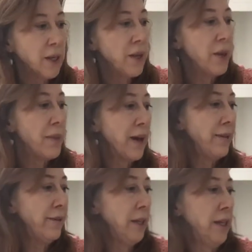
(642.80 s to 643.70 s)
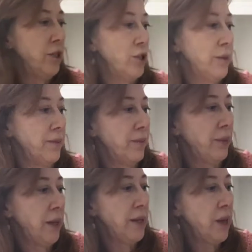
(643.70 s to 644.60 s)
the man village.
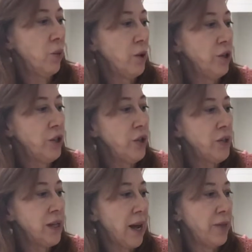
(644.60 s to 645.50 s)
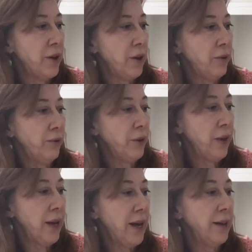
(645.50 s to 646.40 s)
They weren't too sad, though, for
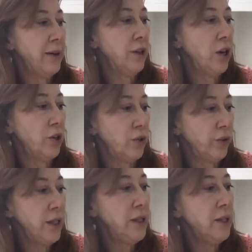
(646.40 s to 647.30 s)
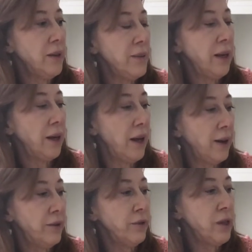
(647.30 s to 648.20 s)
they had agreed to meet
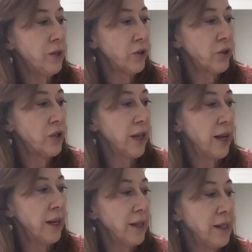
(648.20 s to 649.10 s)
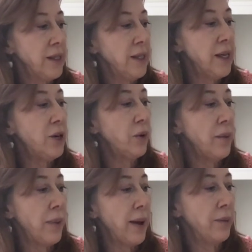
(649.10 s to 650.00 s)
every Thursday in a
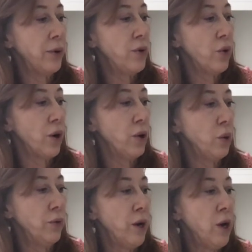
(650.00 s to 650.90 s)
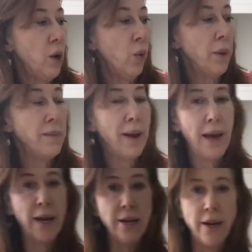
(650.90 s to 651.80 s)
secret bamboo grove where
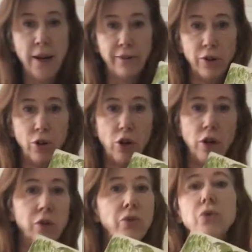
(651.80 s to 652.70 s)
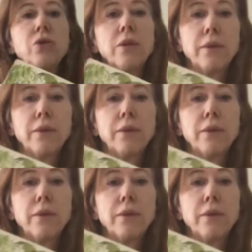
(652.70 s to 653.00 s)
man never goes.